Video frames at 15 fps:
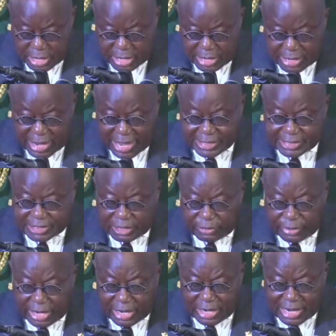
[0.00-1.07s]

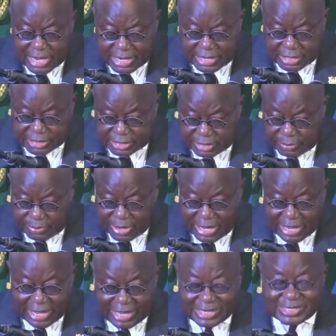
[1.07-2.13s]
Nigerian leadership
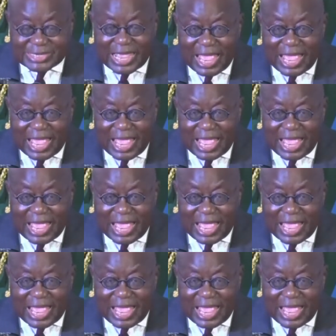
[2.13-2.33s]
is